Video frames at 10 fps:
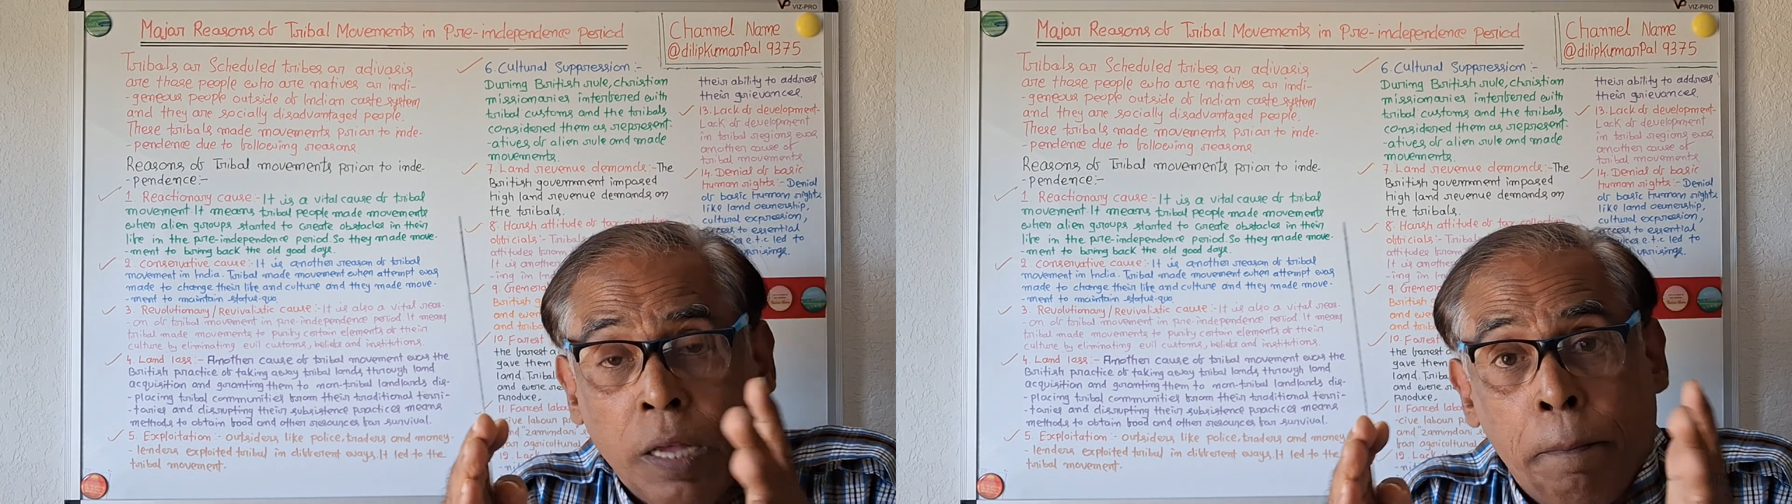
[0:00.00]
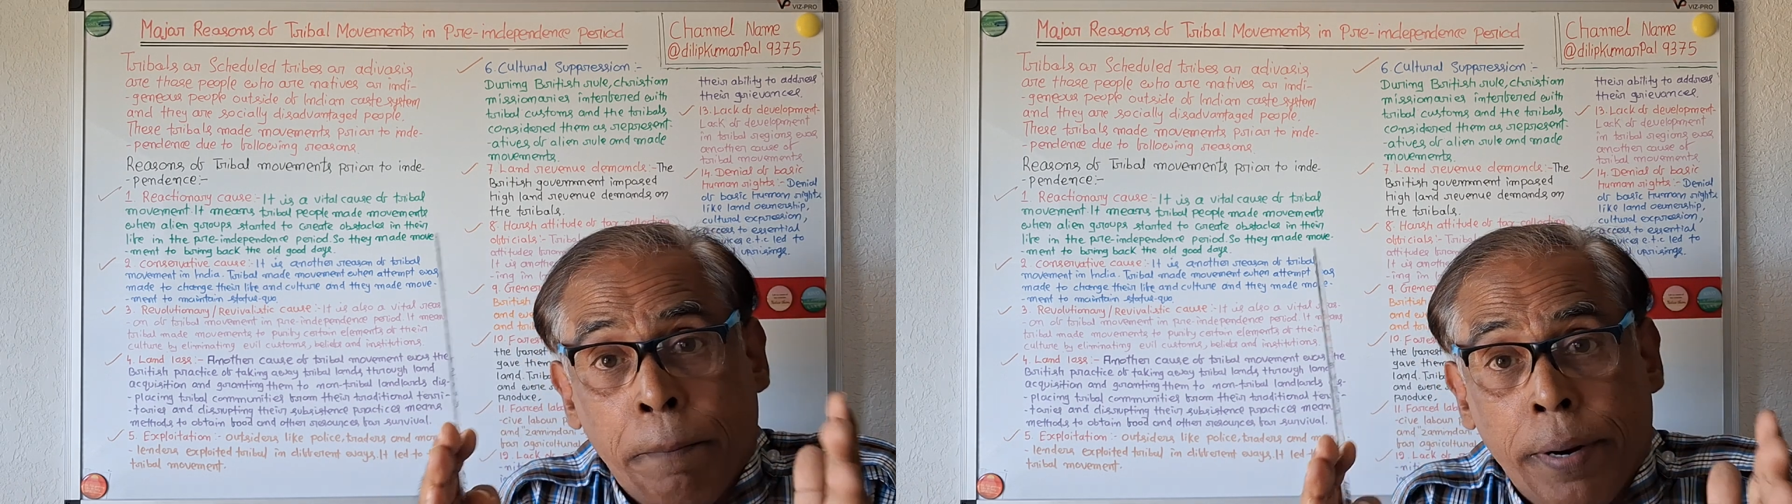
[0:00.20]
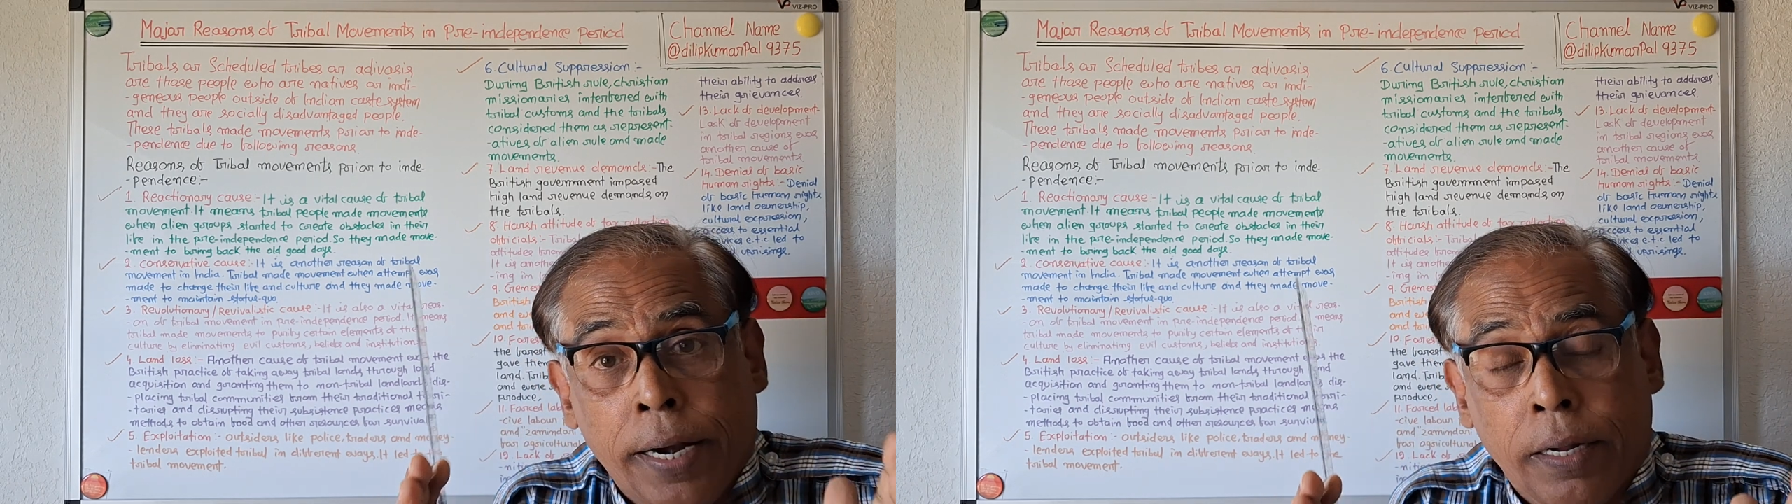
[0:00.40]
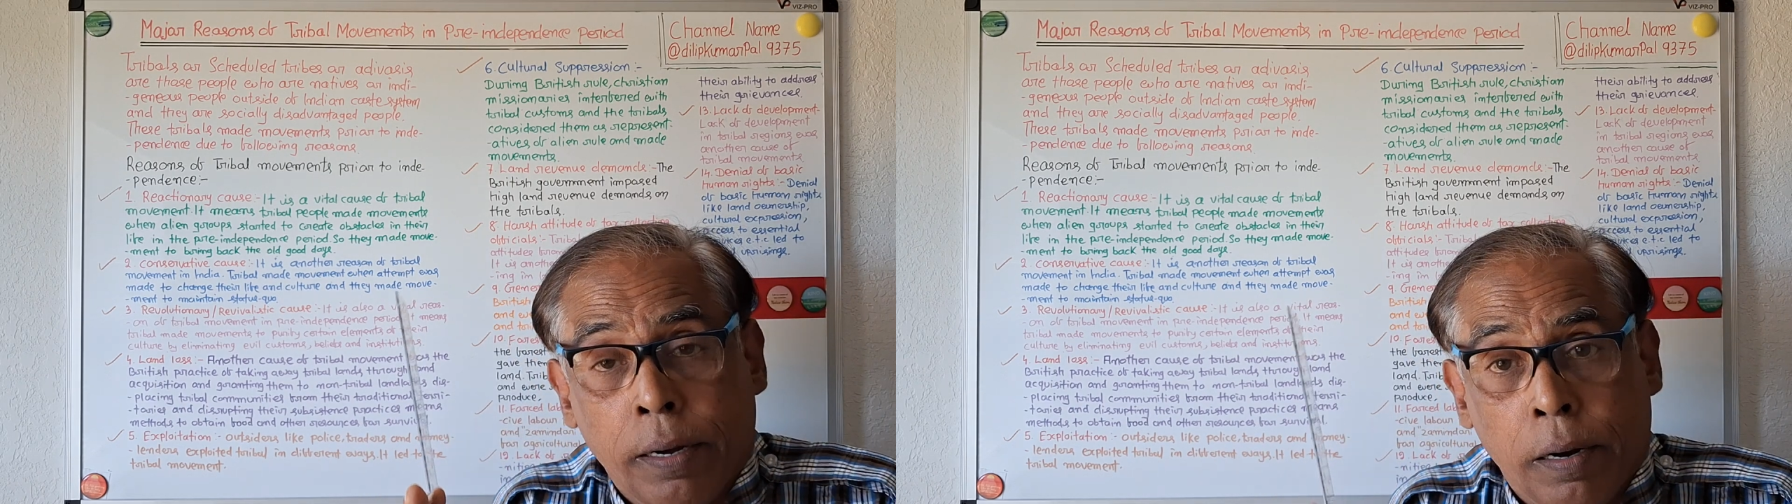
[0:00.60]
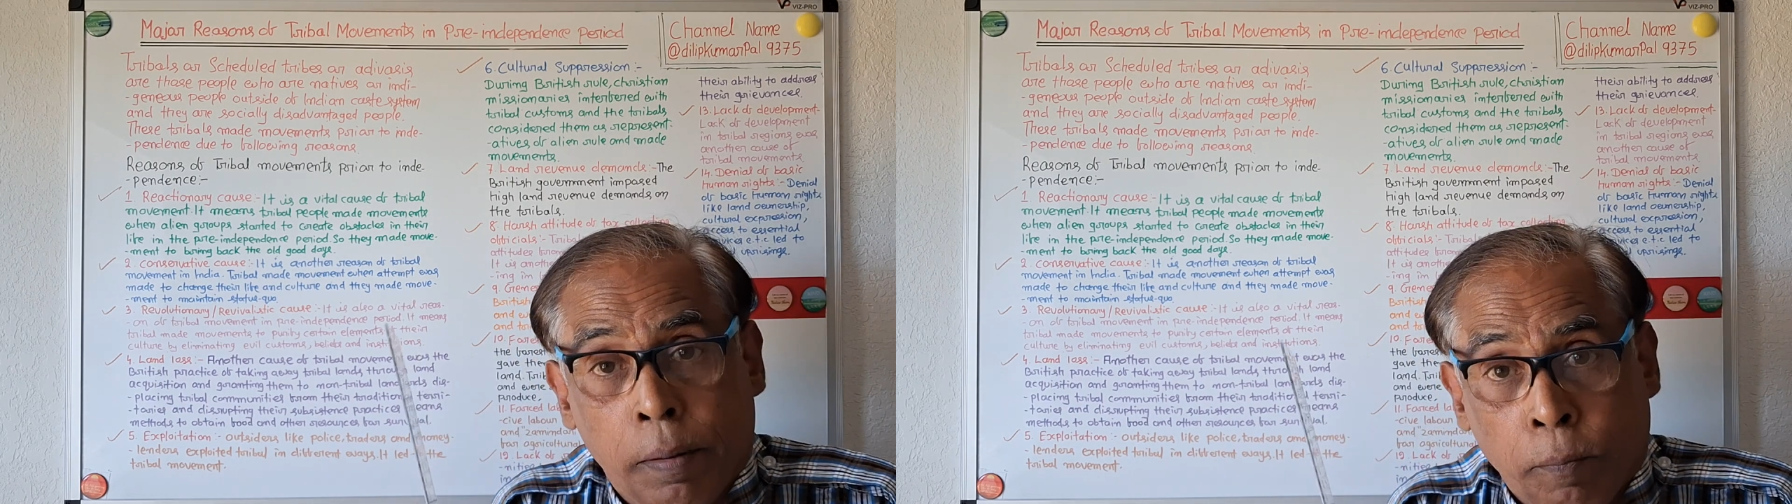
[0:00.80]
made
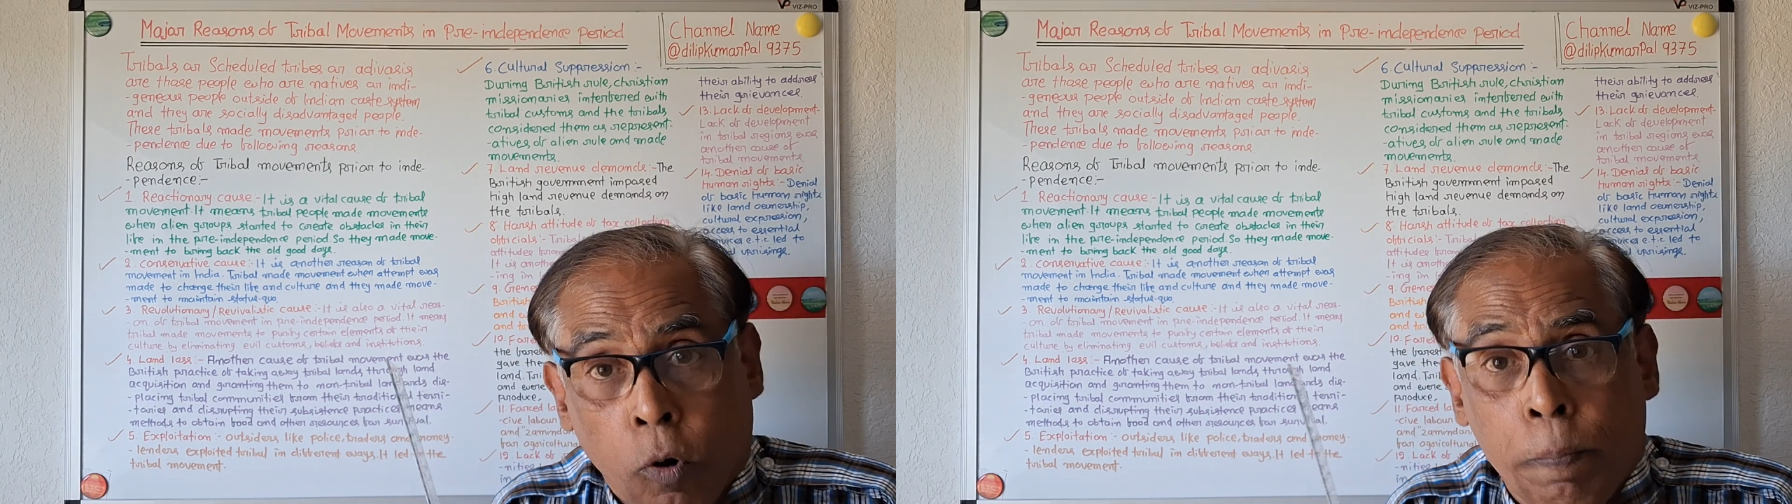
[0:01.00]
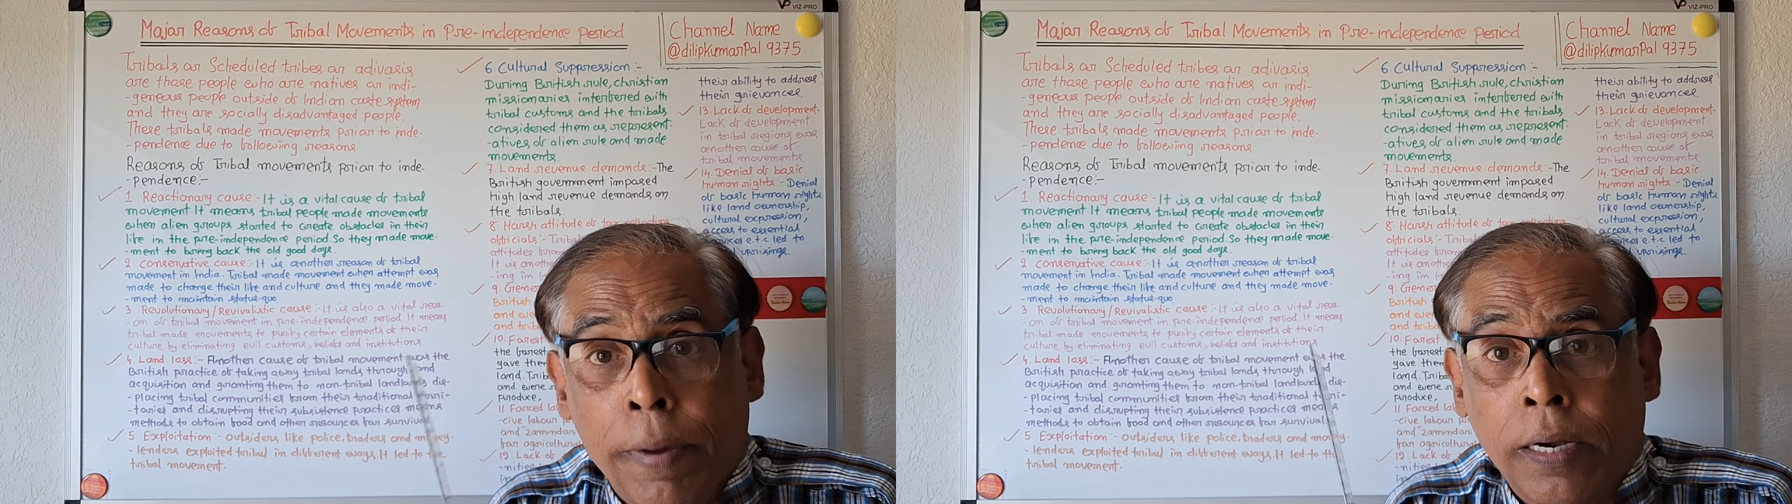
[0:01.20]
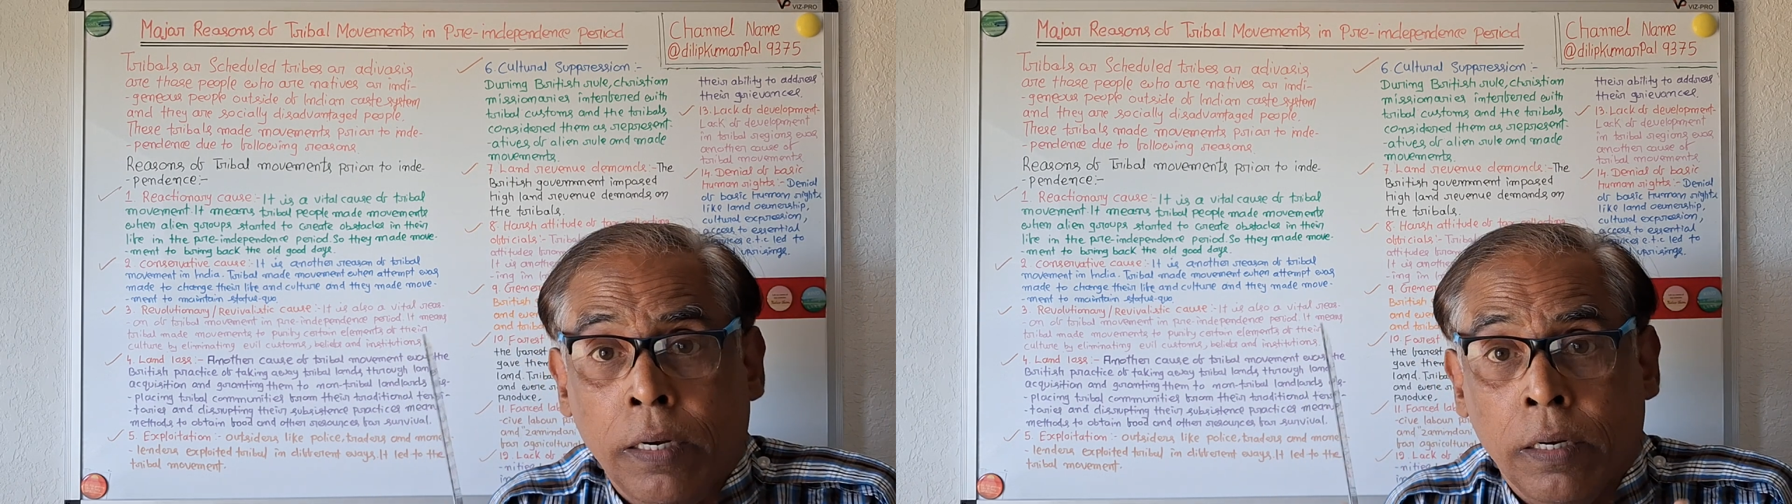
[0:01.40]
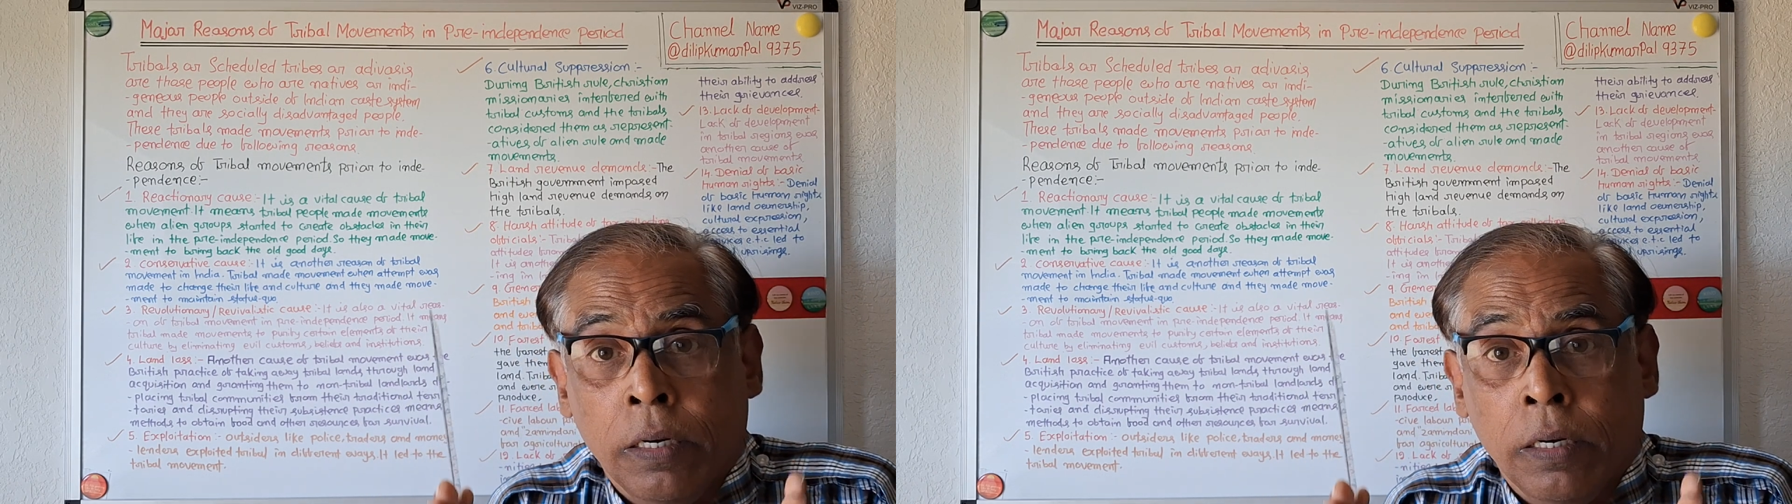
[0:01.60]
movement